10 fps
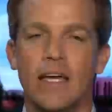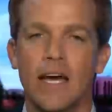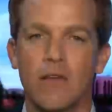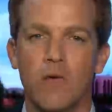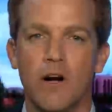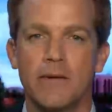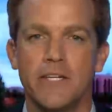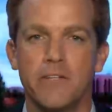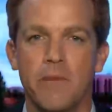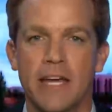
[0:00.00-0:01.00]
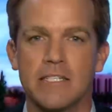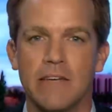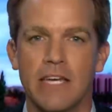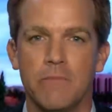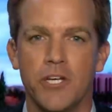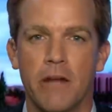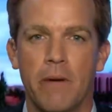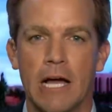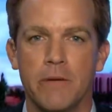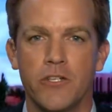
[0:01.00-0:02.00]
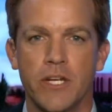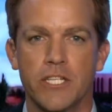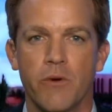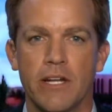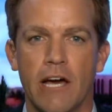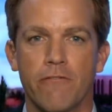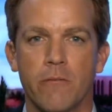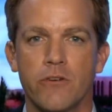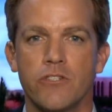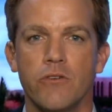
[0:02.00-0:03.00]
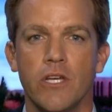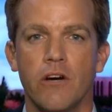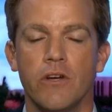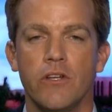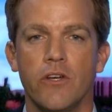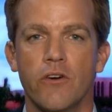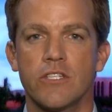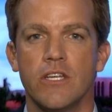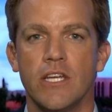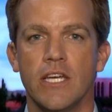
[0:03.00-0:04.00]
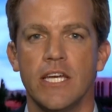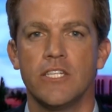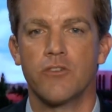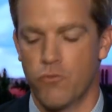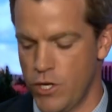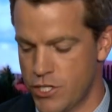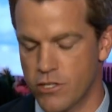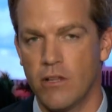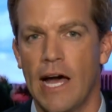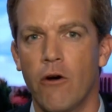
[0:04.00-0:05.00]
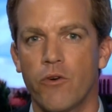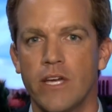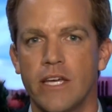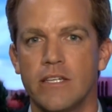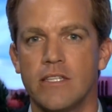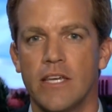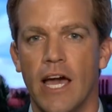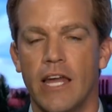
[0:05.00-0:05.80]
Hello and welcome to Newsmax TV. I'm John Bachman. Joining us right now from our studio in New York City is Rich Lowry. He is the